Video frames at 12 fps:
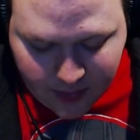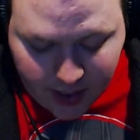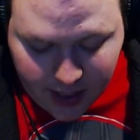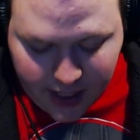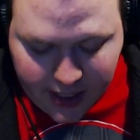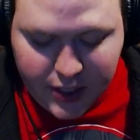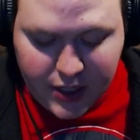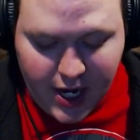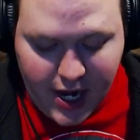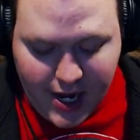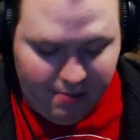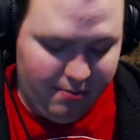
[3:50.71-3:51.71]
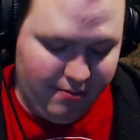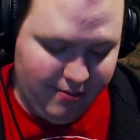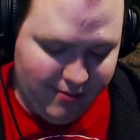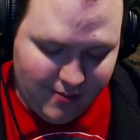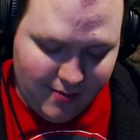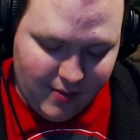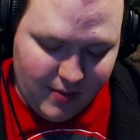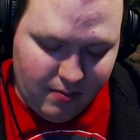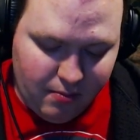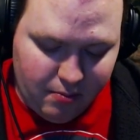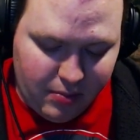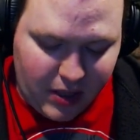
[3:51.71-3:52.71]
"Any time,"
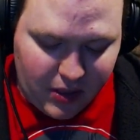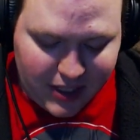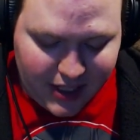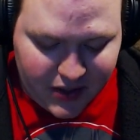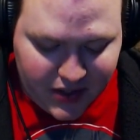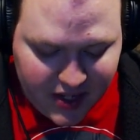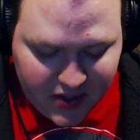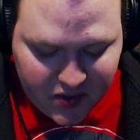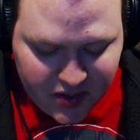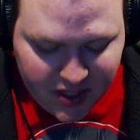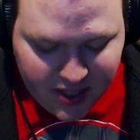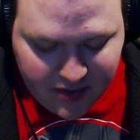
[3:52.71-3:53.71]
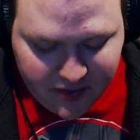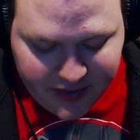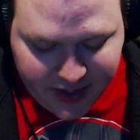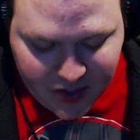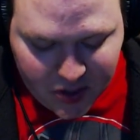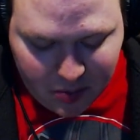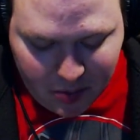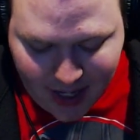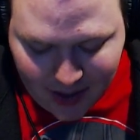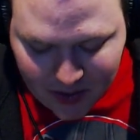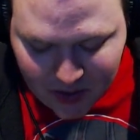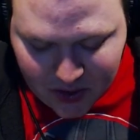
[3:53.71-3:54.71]
Baltek says, then
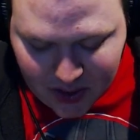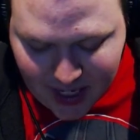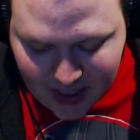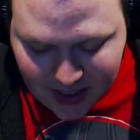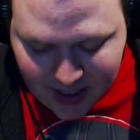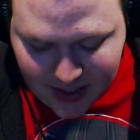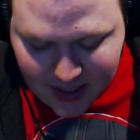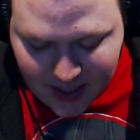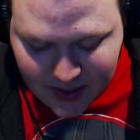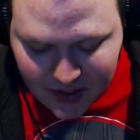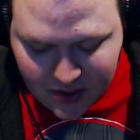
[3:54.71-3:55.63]
smiles shyly and adds,